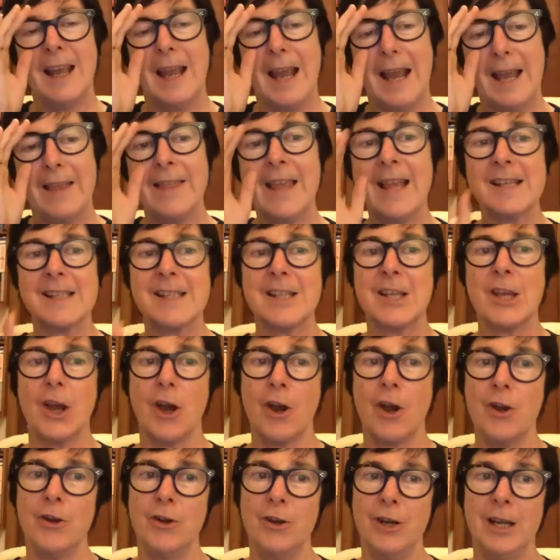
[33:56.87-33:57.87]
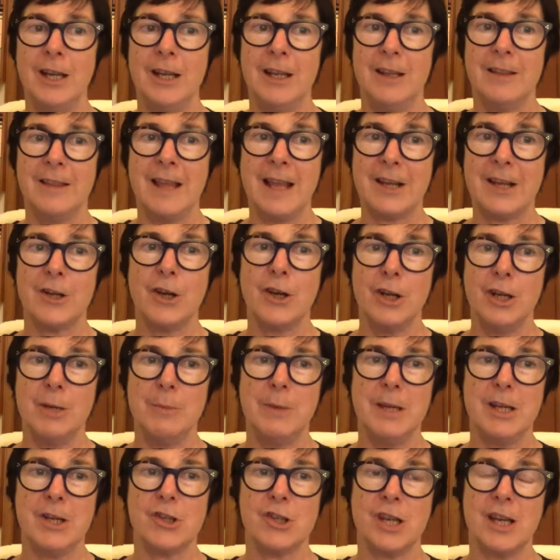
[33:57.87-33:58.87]
And that's the only, that can only
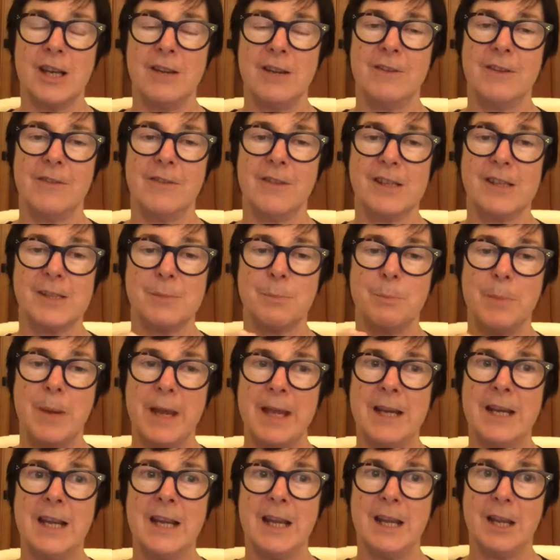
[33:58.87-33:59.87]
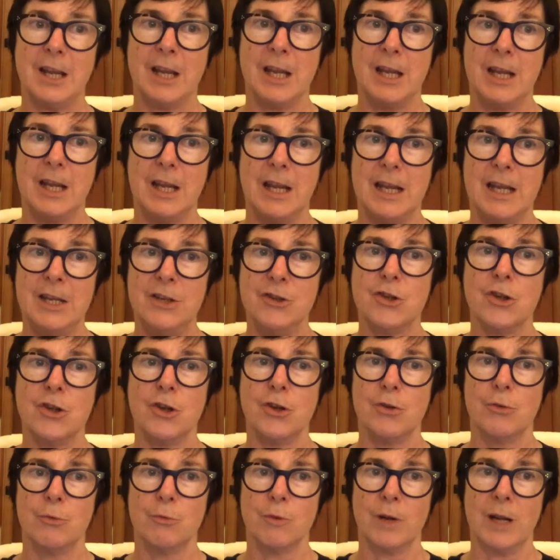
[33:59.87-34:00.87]
be achieved if there's better
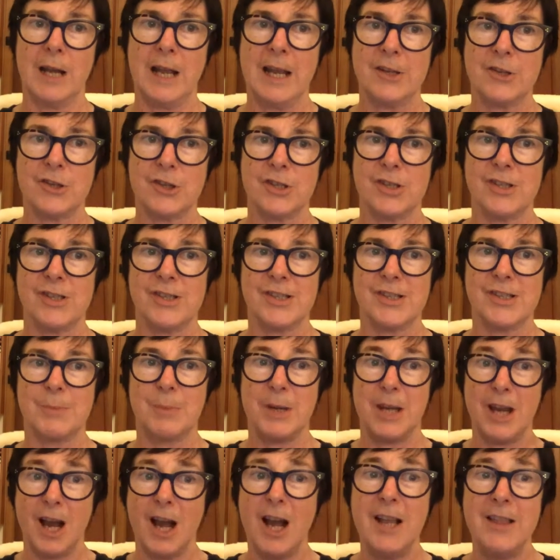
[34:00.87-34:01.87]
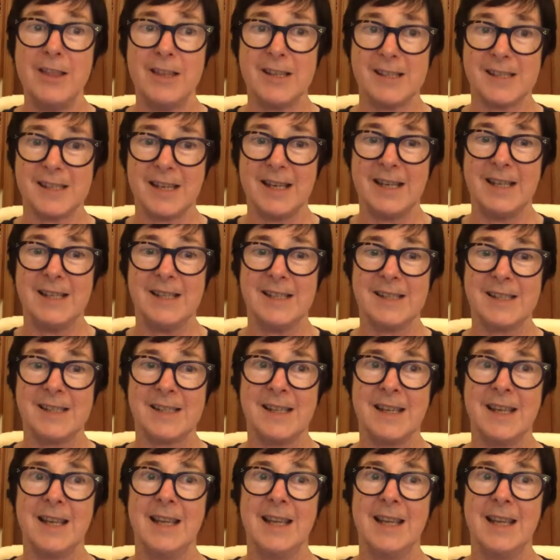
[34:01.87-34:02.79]
internal relations behind the scenes